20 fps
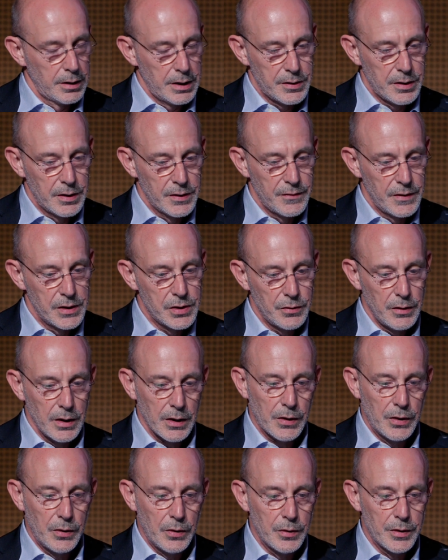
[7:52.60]
distance visual
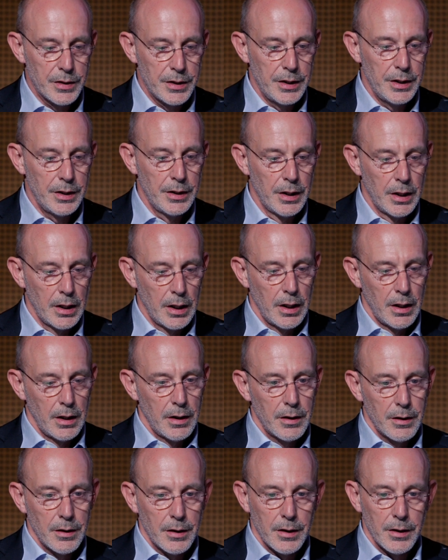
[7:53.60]
acuity,
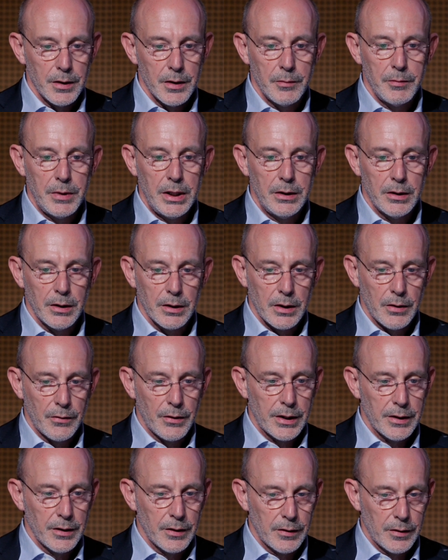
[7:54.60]
the mean
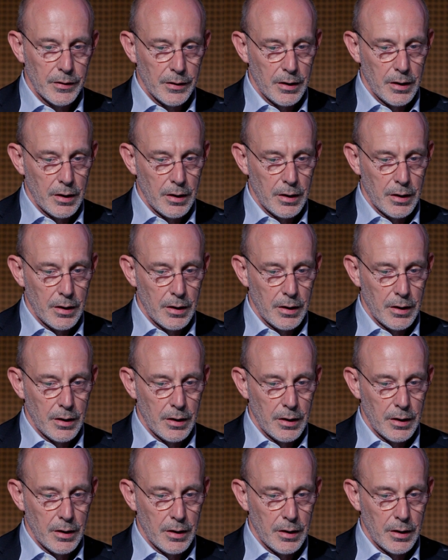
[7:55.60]
uncorrected